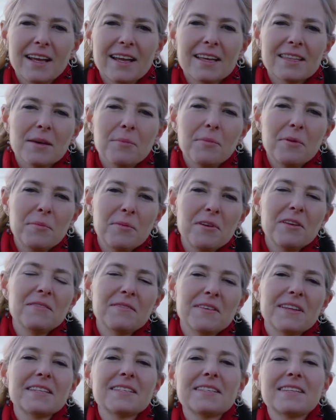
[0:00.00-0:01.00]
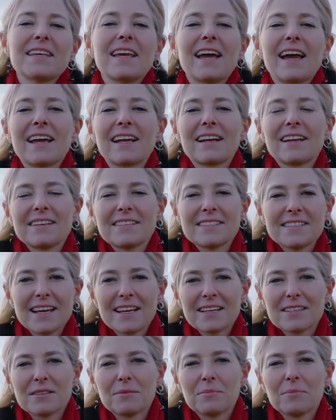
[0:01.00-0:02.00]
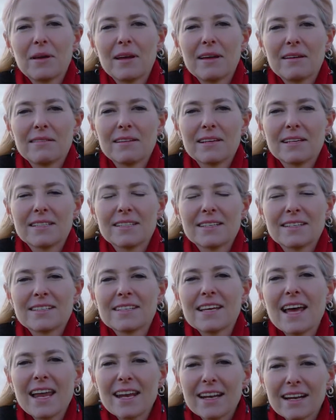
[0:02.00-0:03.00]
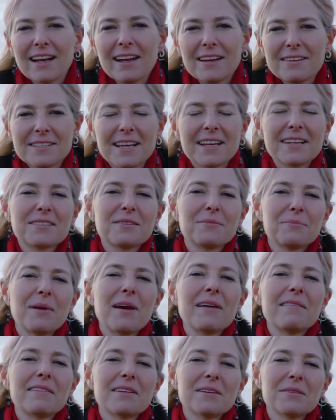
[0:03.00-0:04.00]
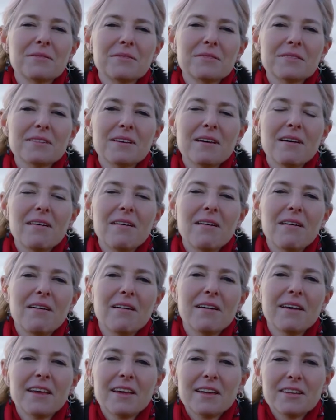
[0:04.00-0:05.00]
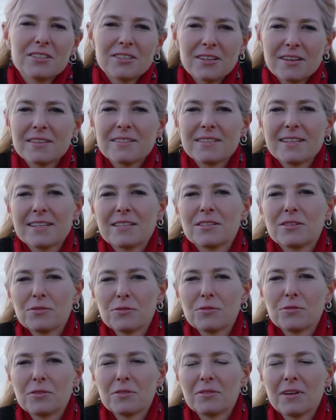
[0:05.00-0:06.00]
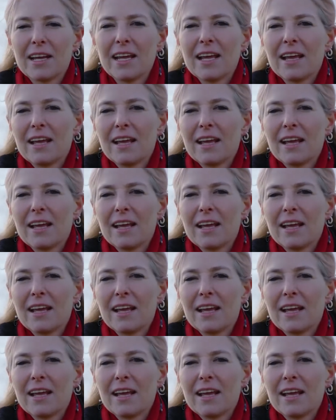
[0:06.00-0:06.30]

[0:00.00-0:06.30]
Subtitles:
Then we move into the Anglo Saxon period, and Anglo Saxon burials are just extraordinary.